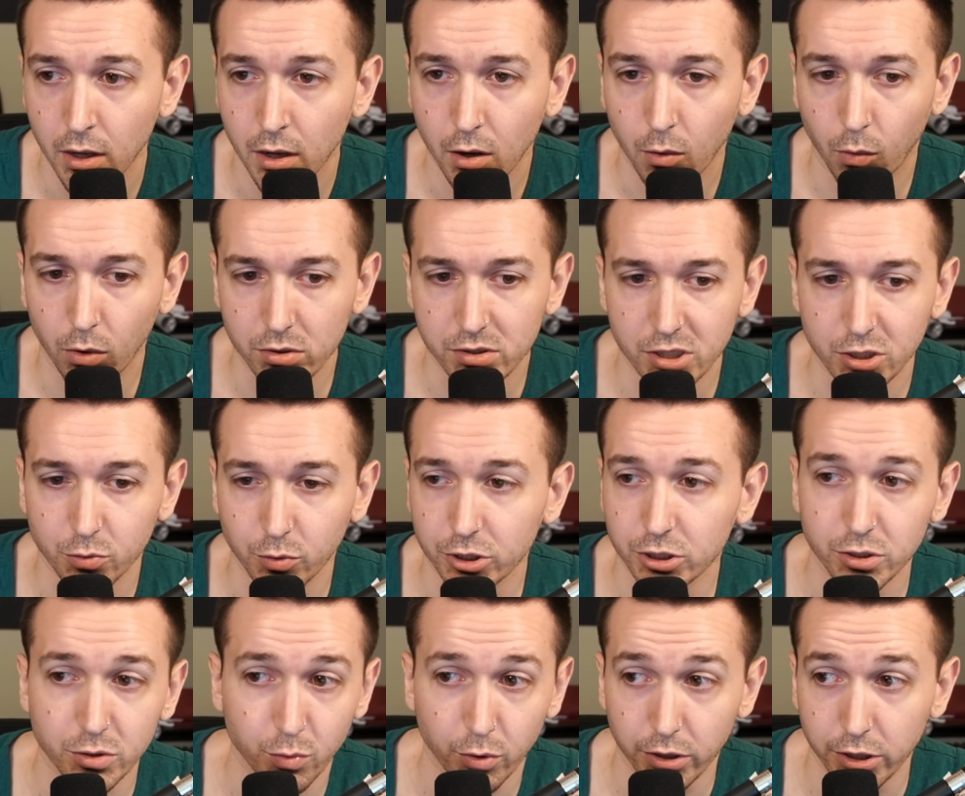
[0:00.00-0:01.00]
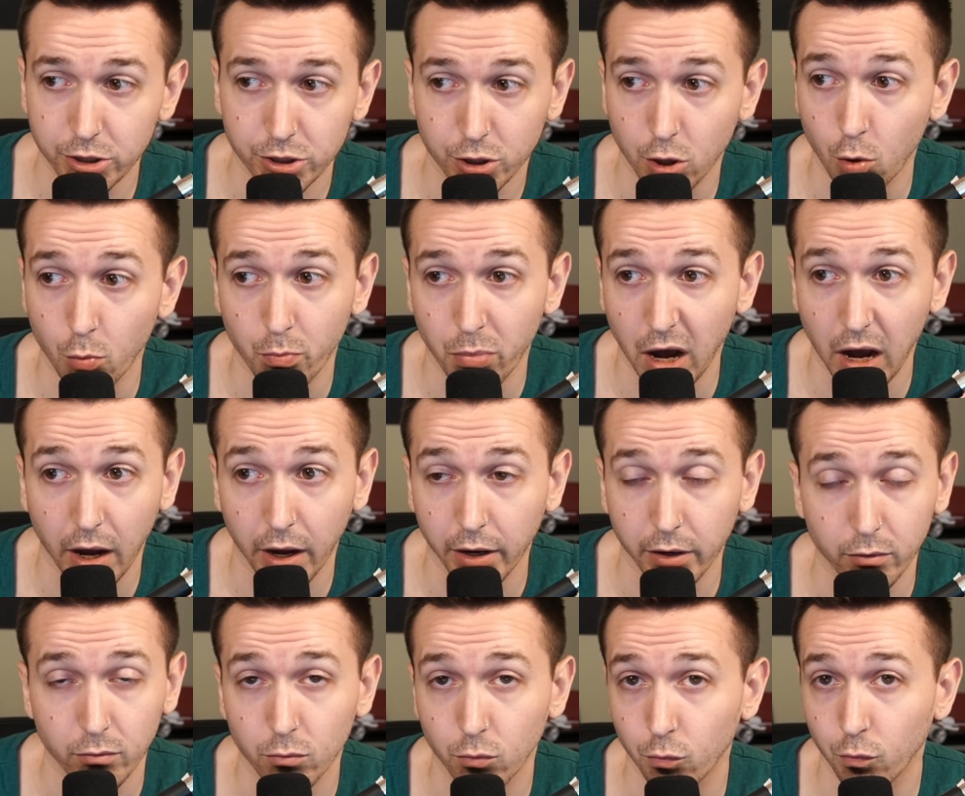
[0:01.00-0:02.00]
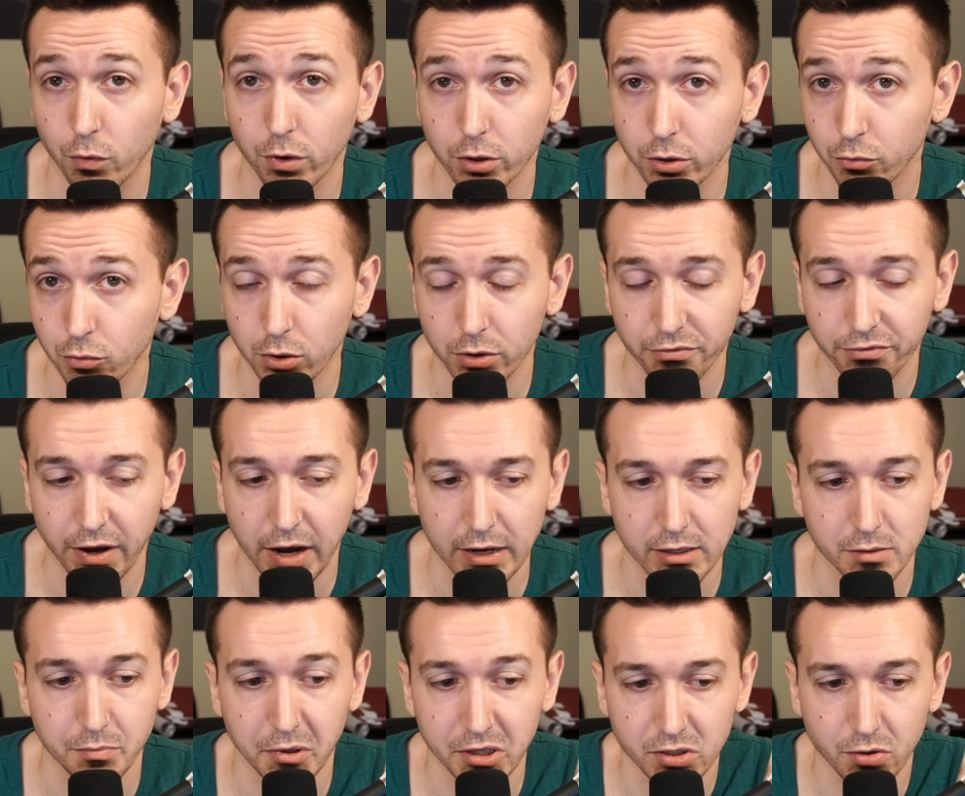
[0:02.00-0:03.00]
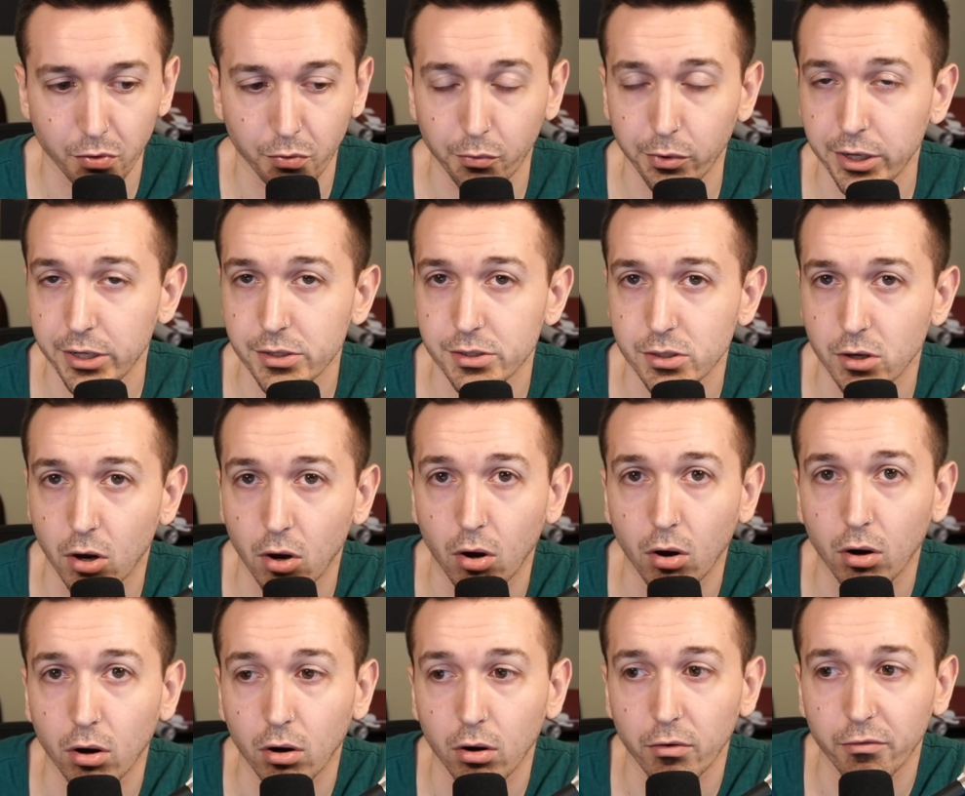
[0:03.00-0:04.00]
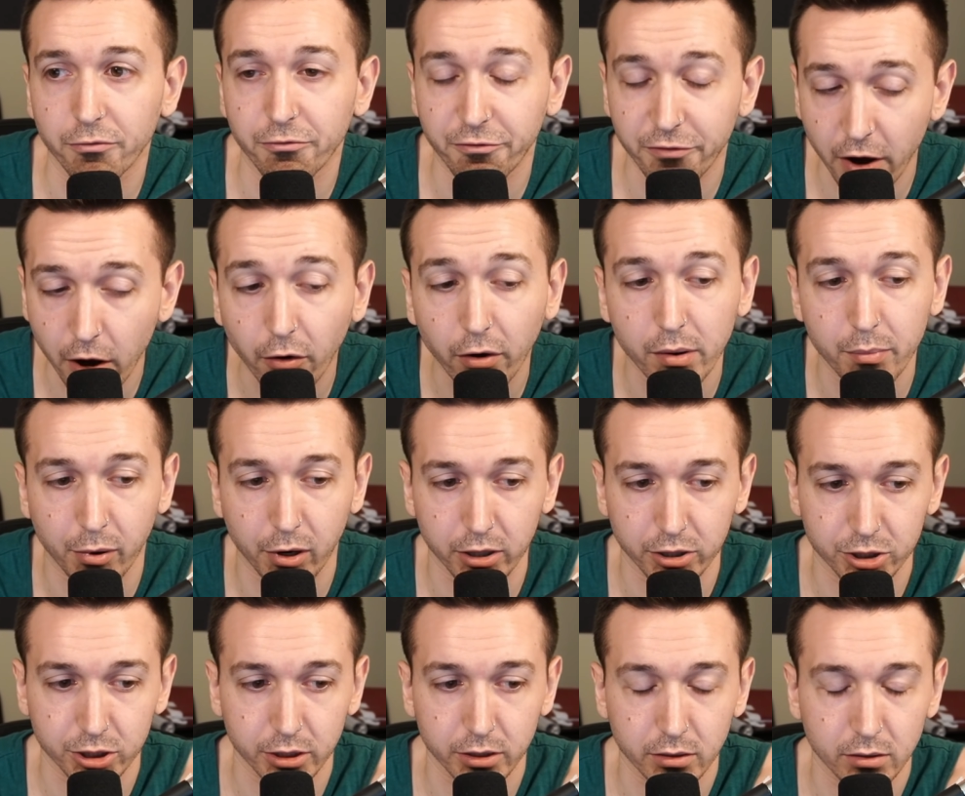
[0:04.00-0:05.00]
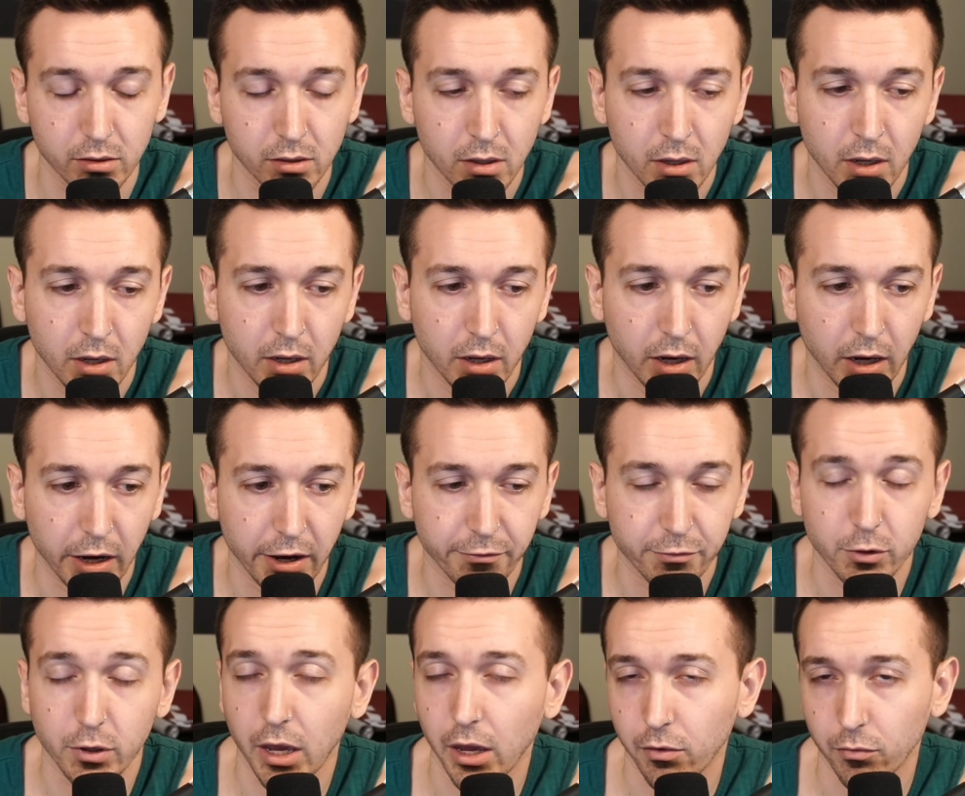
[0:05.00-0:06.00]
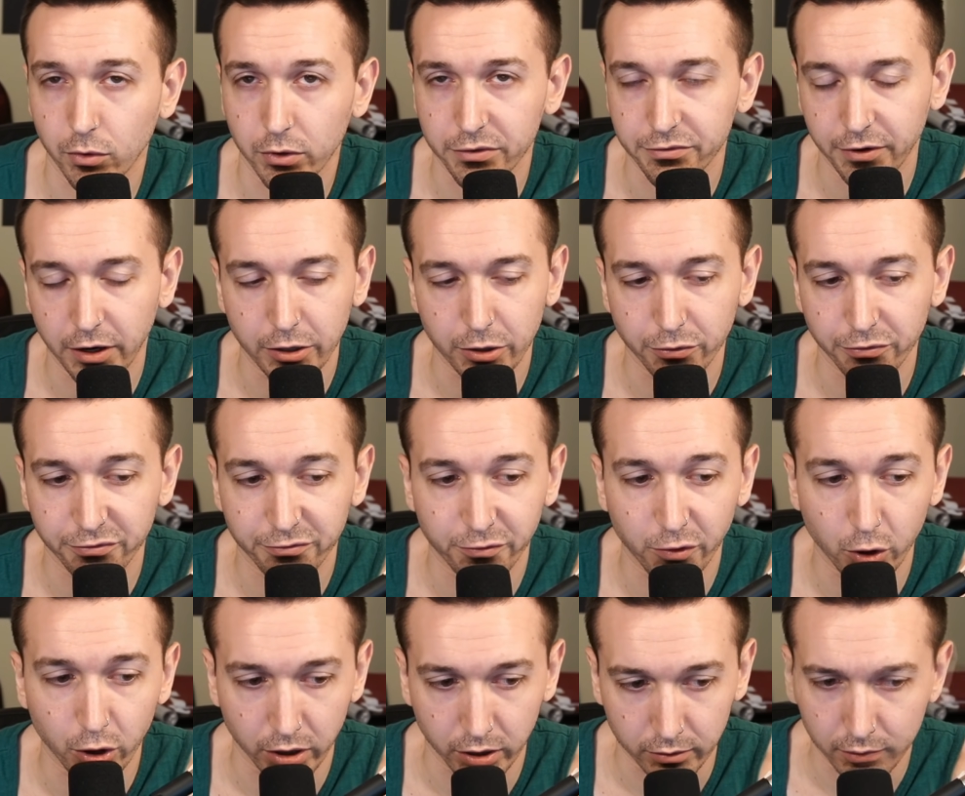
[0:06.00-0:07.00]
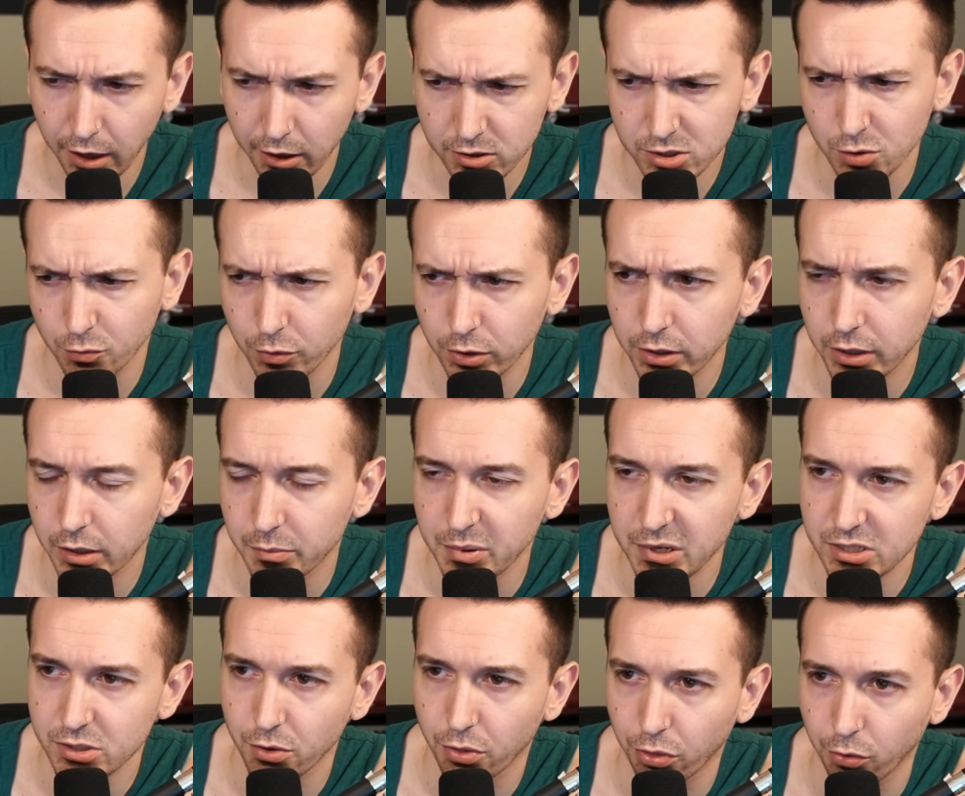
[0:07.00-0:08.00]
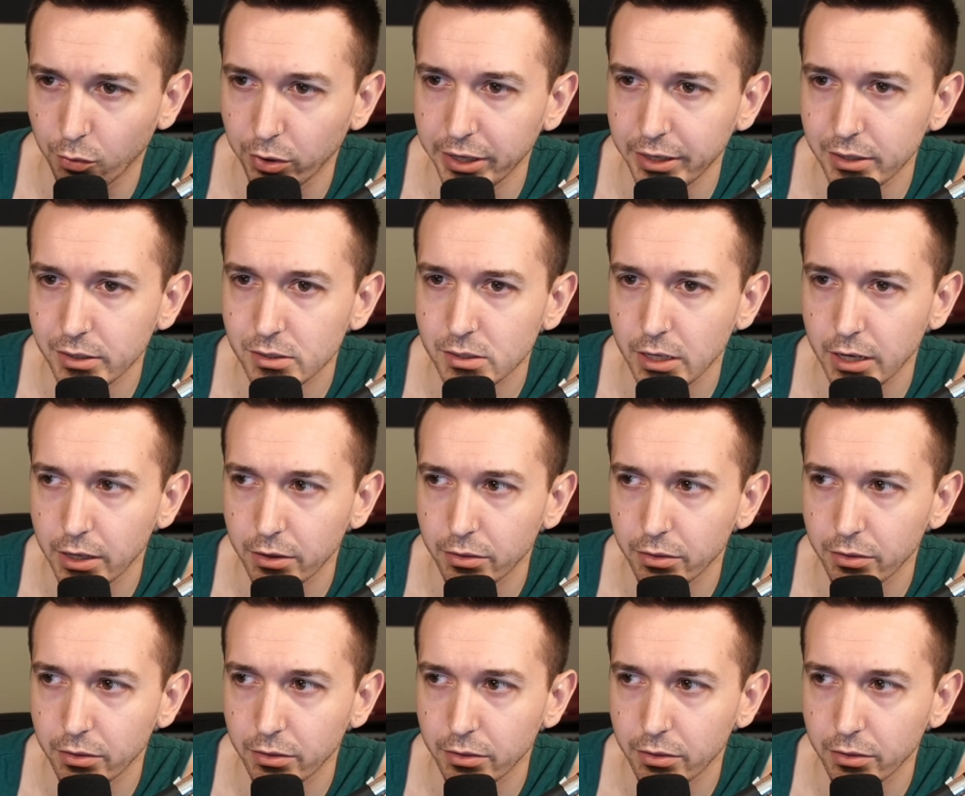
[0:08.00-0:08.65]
one of the situations where they just go by really, really fast. Best of 3s are very punishing if you can't really find your footing. I also really like best of threes in